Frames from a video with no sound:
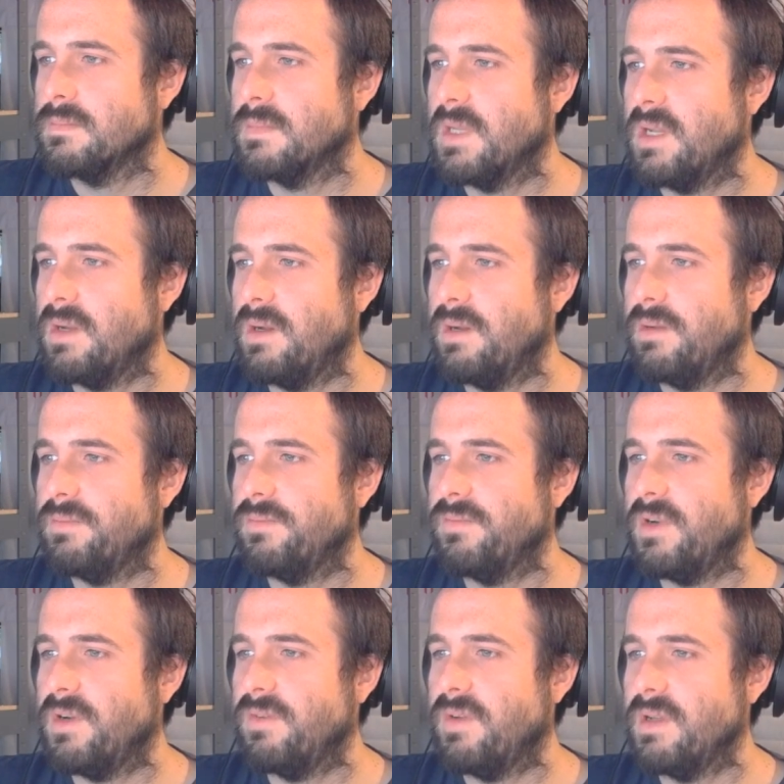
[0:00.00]
All right,
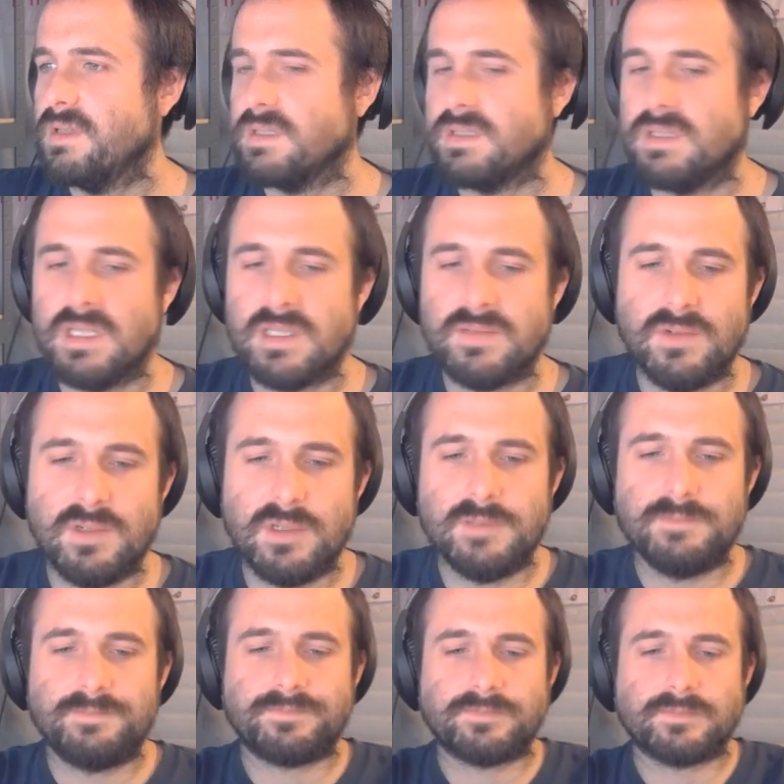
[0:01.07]
verify successful.
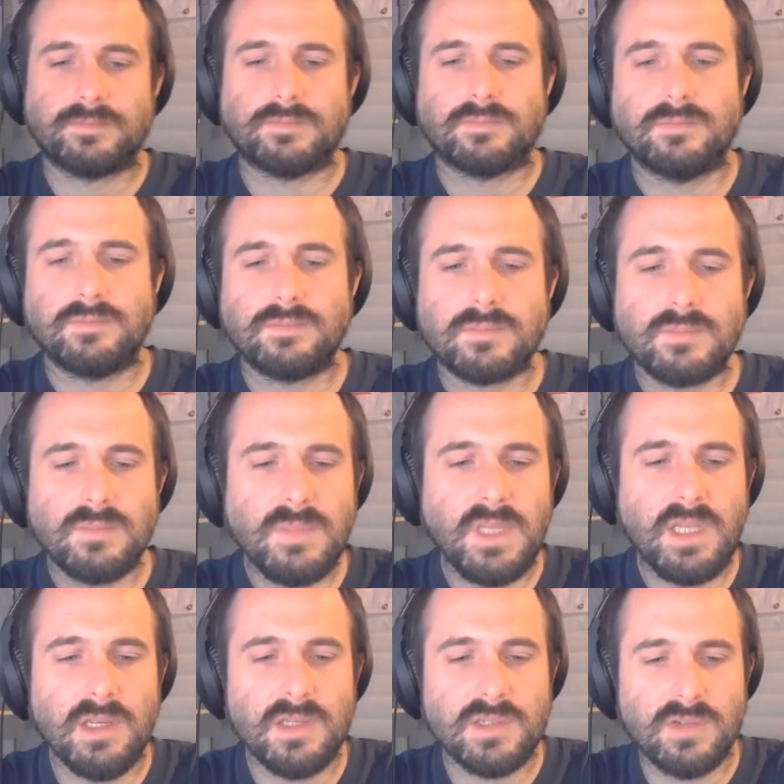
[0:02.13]

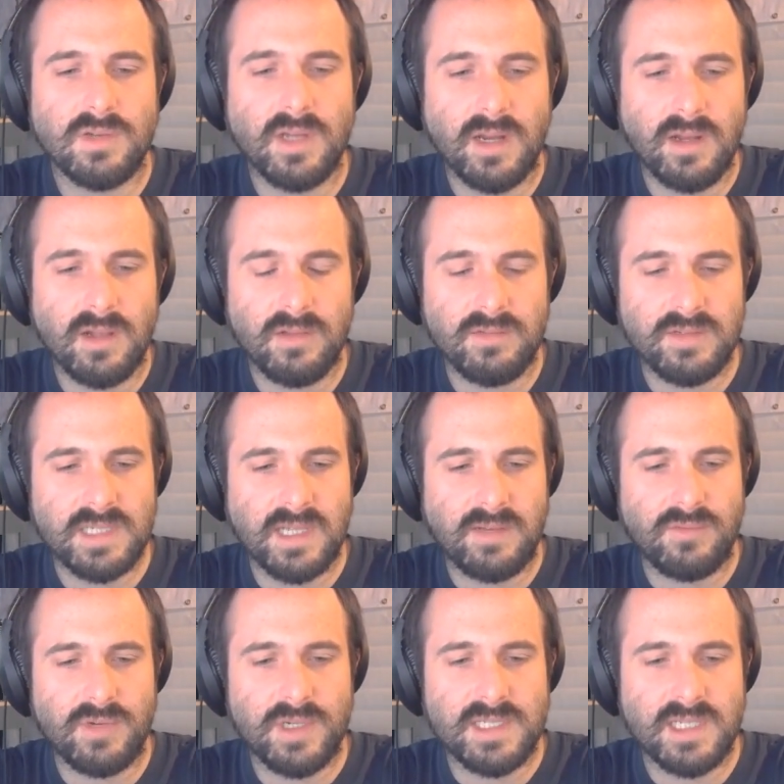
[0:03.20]
So not all of these
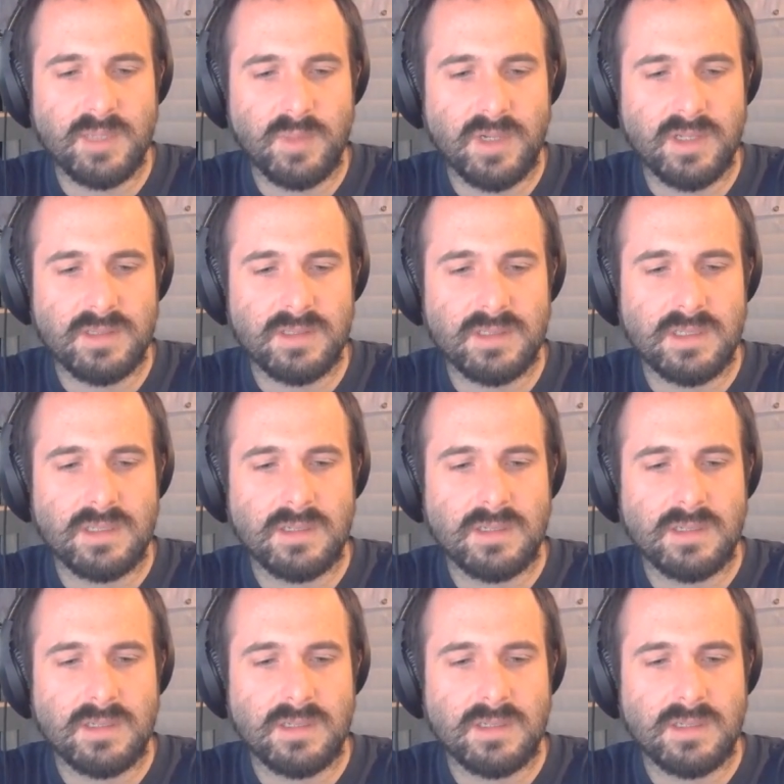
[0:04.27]
have reset buttons.